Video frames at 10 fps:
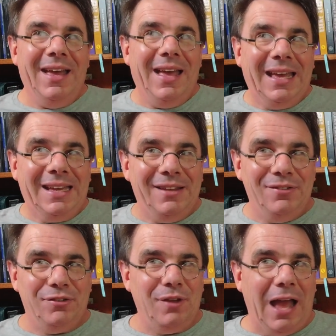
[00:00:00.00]

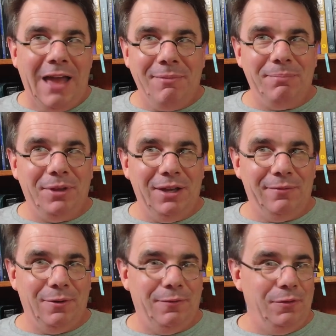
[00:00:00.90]
as I've been playing
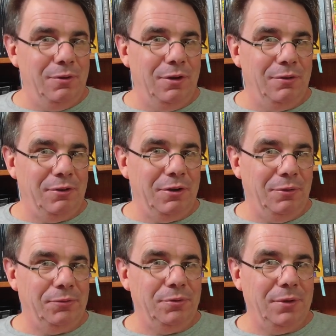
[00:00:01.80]
for a few years in an
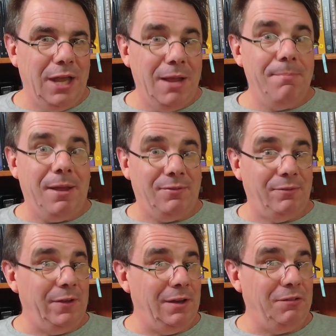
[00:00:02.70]
old school game, basic
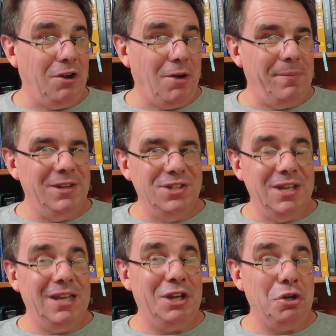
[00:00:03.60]
fantasy
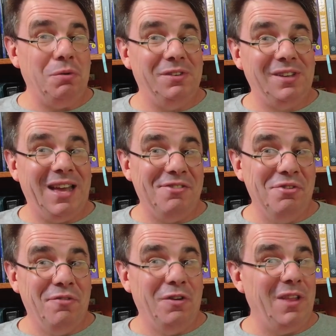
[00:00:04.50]
RPG, and no one's
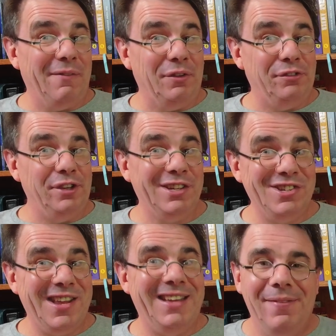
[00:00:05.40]
gotten over level
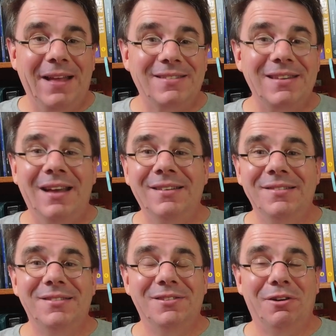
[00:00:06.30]
6 yet, that's not
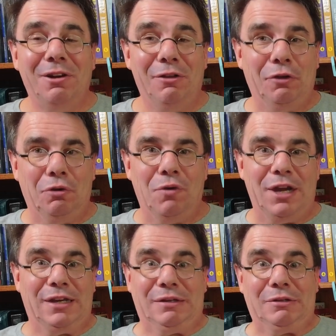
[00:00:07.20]
necessarily the
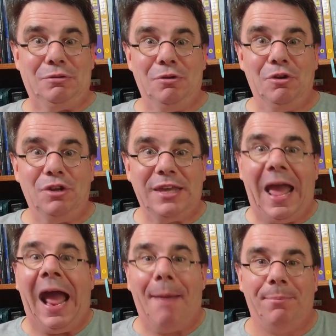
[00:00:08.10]
great
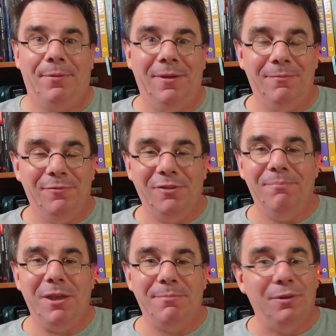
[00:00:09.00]
cap that some
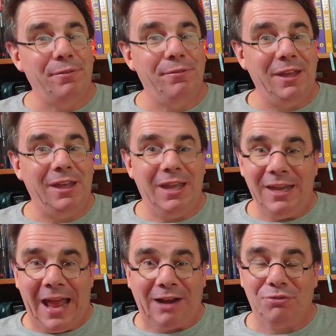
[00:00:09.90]
people think
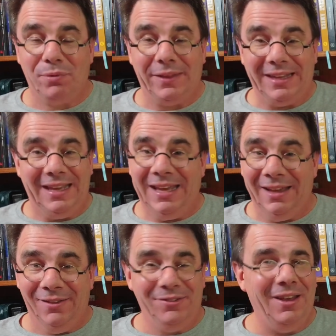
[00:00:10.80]
it actually
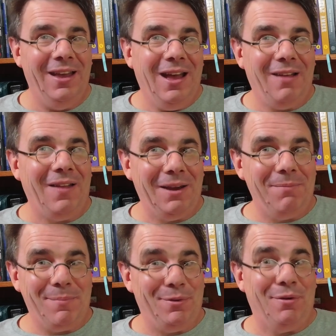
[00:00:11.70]
is. A lot of
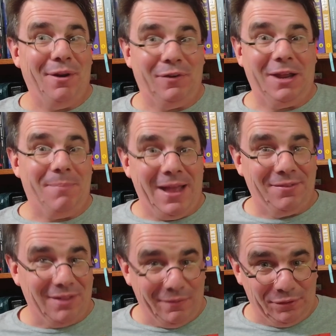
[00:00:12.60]
people don't ever get past level